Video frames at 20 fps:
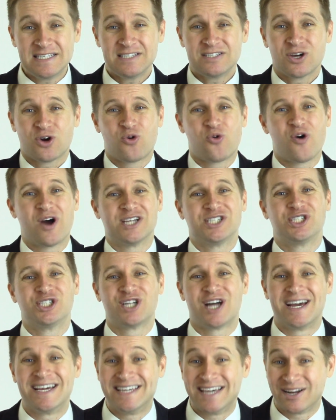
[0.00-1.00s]
is a question
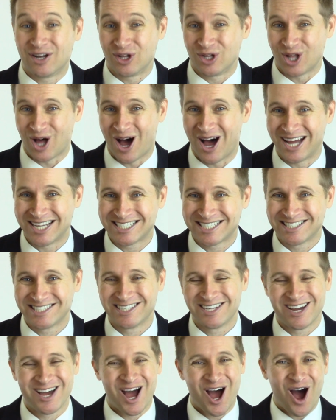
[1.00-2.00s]
I get a lot.
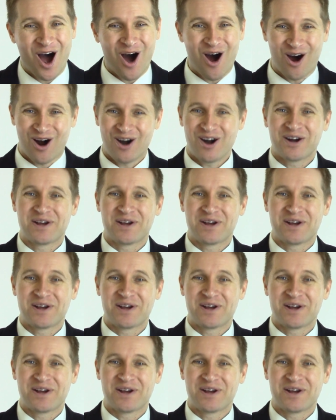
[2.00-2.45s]
Are